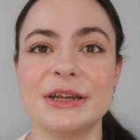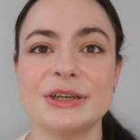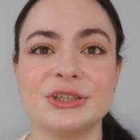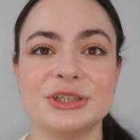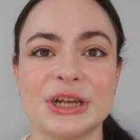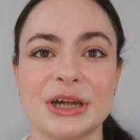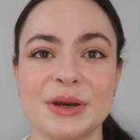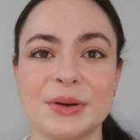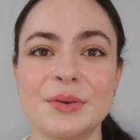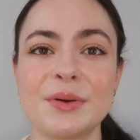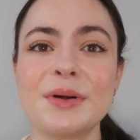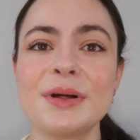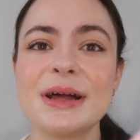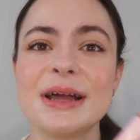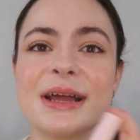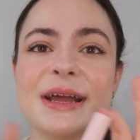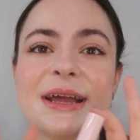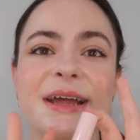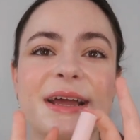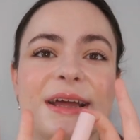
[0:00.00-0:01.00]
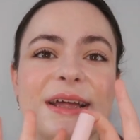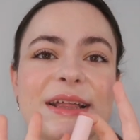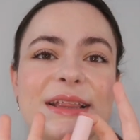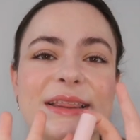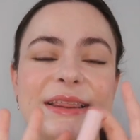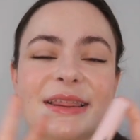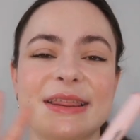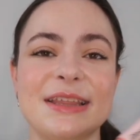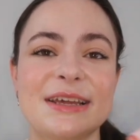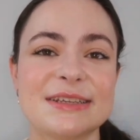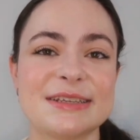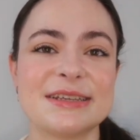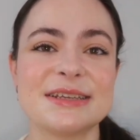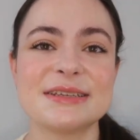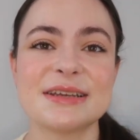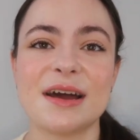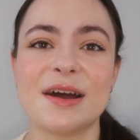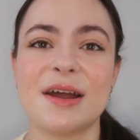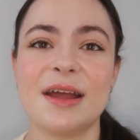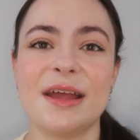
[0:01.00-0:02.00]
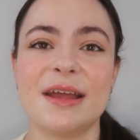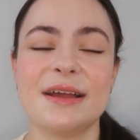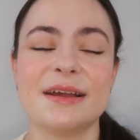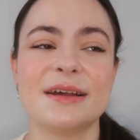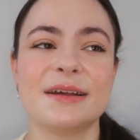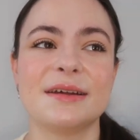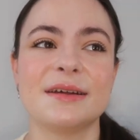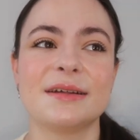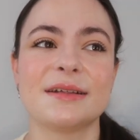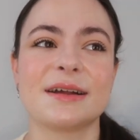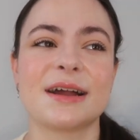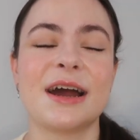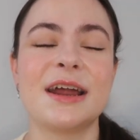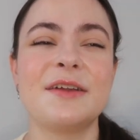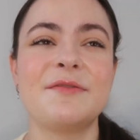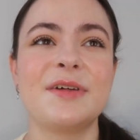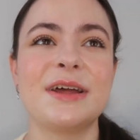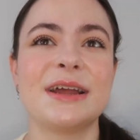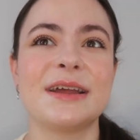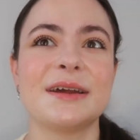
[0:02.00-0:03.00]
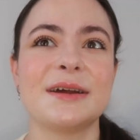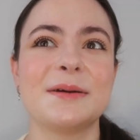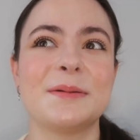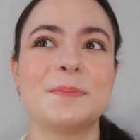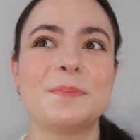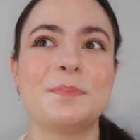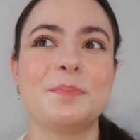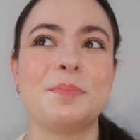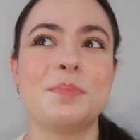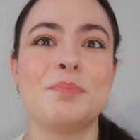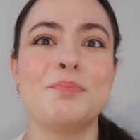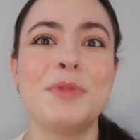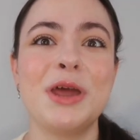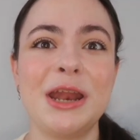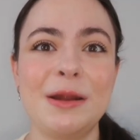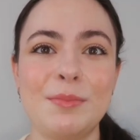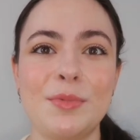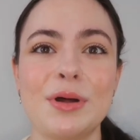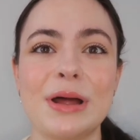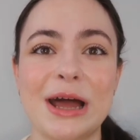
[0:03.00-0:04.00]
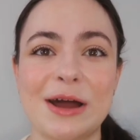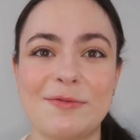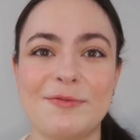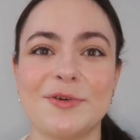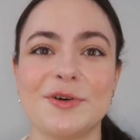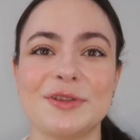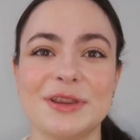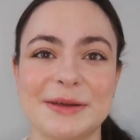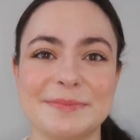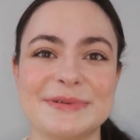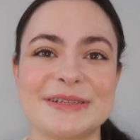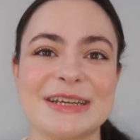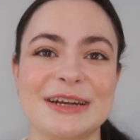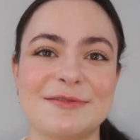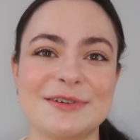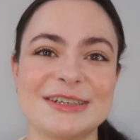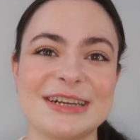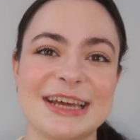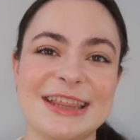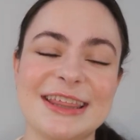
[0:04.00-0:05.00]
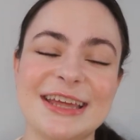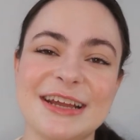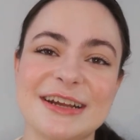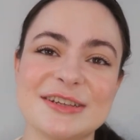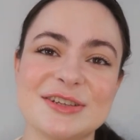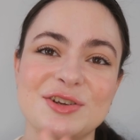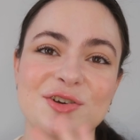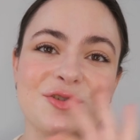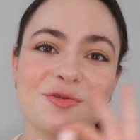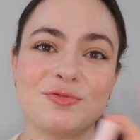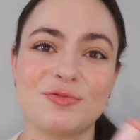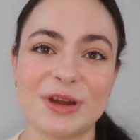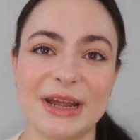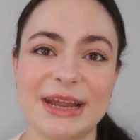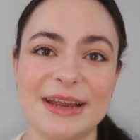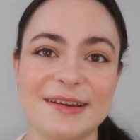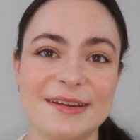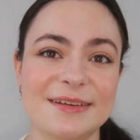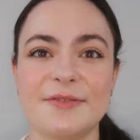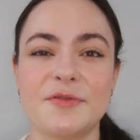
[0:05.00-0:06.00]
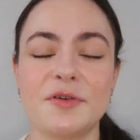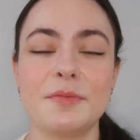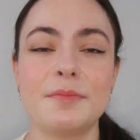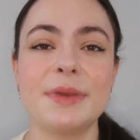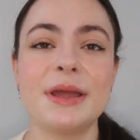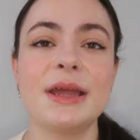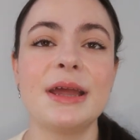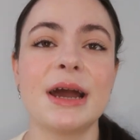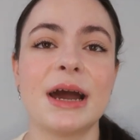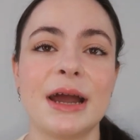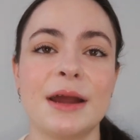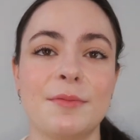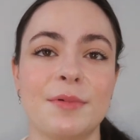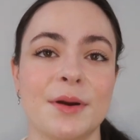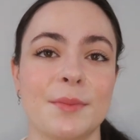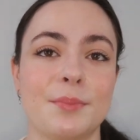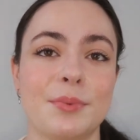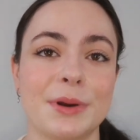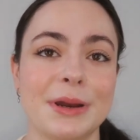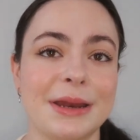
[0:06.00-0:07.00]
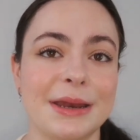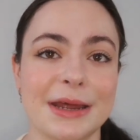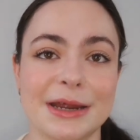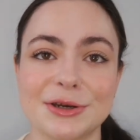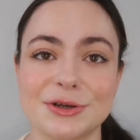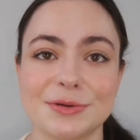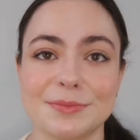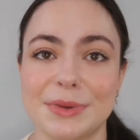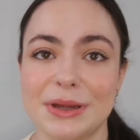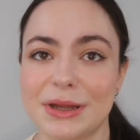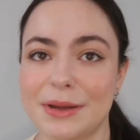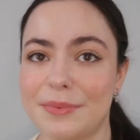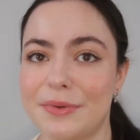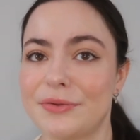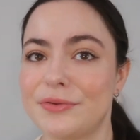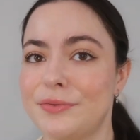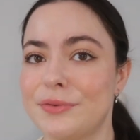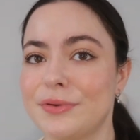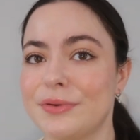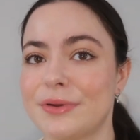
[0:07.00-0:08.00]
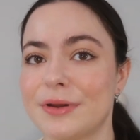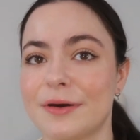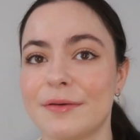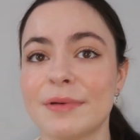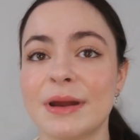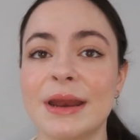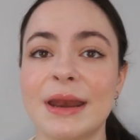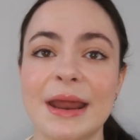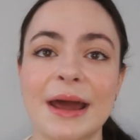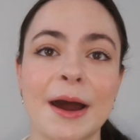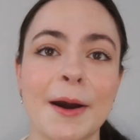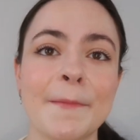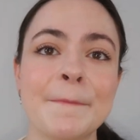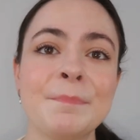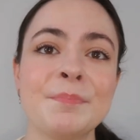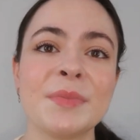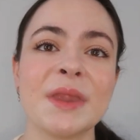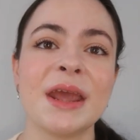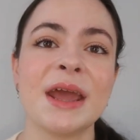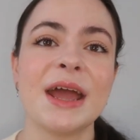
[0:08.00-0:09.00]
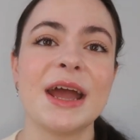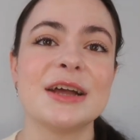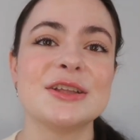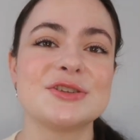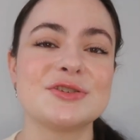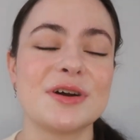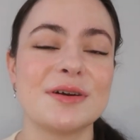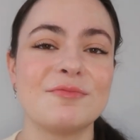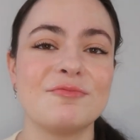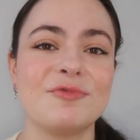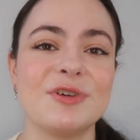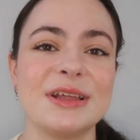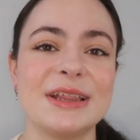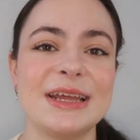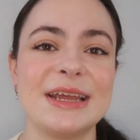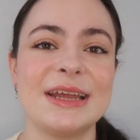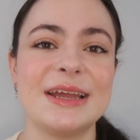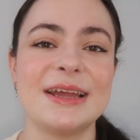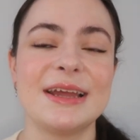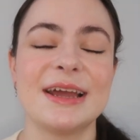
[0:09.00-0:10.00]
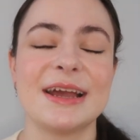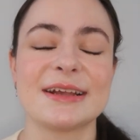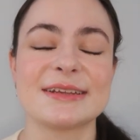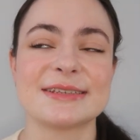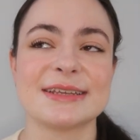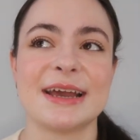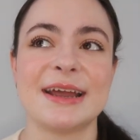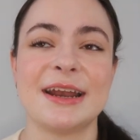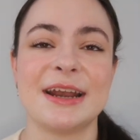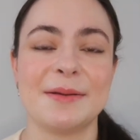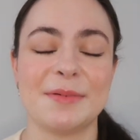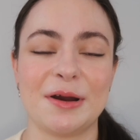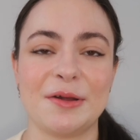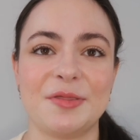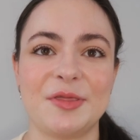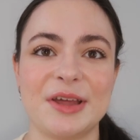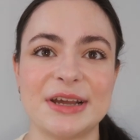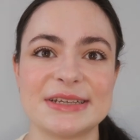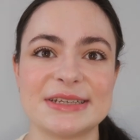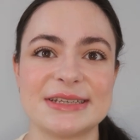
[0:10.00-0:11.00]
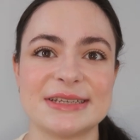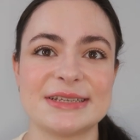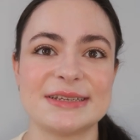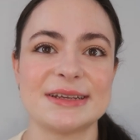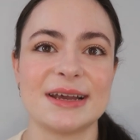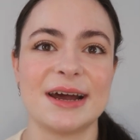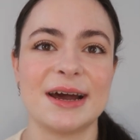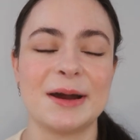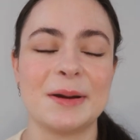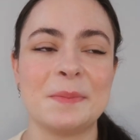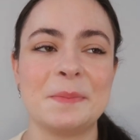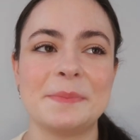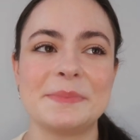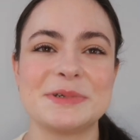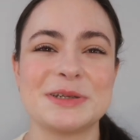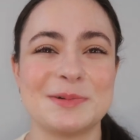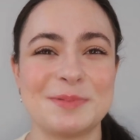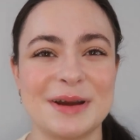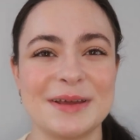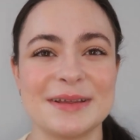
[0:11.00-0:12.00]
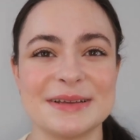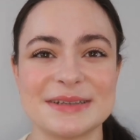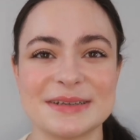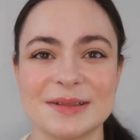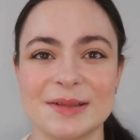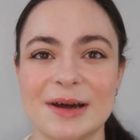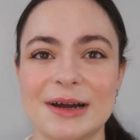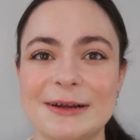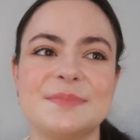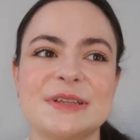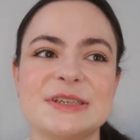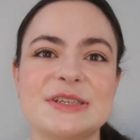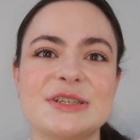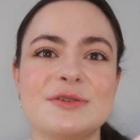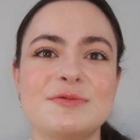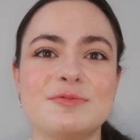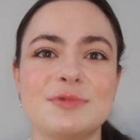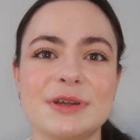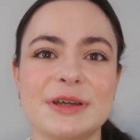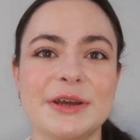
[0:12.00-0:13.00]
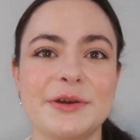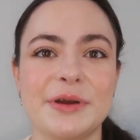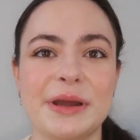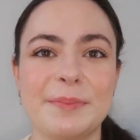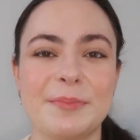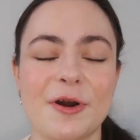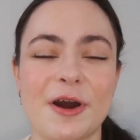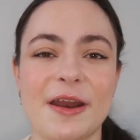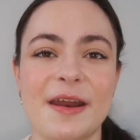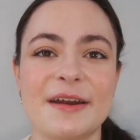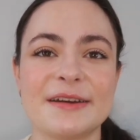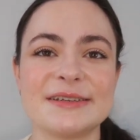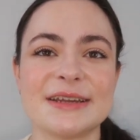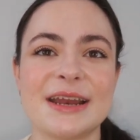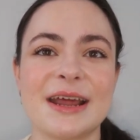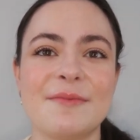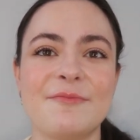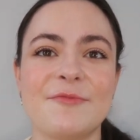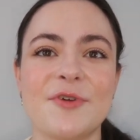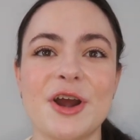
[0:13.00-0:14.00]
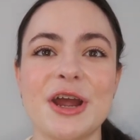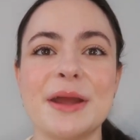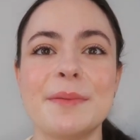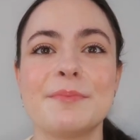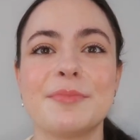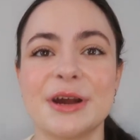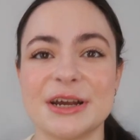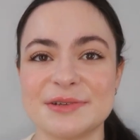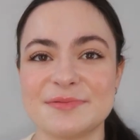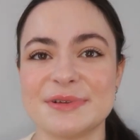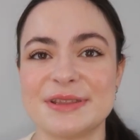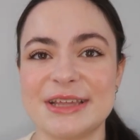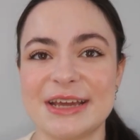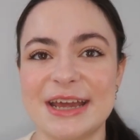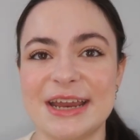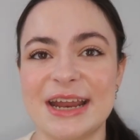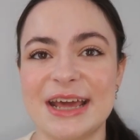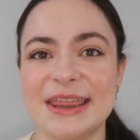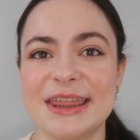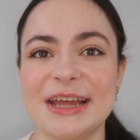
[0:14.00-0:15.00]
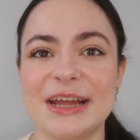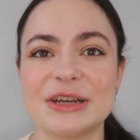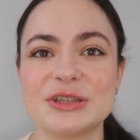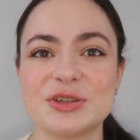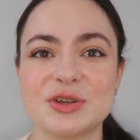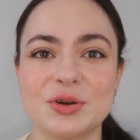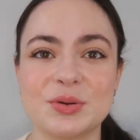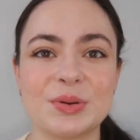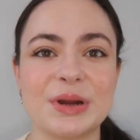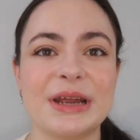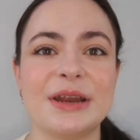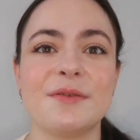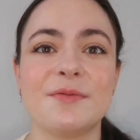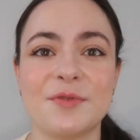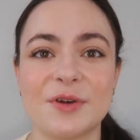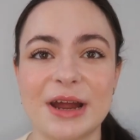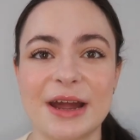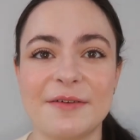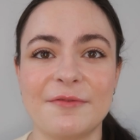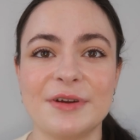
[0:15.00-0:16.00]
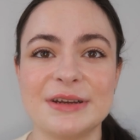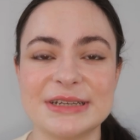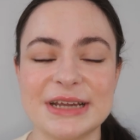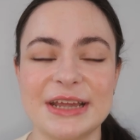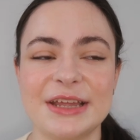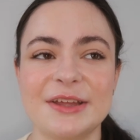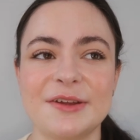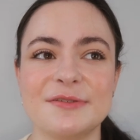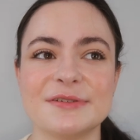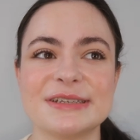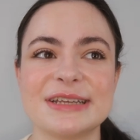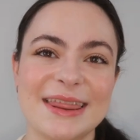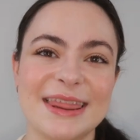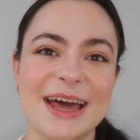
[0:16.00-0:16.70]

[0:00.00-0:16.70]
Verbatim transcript: in general, this is a kind of like minimal effort lipstick, which I think is great. For me, I wear pretty natural makeup, as you can tell right now, and so I'm really excited about this, um, to wear this a lot. This is a really great product, and I'm very impressed with it, and I think it's great for everyday use.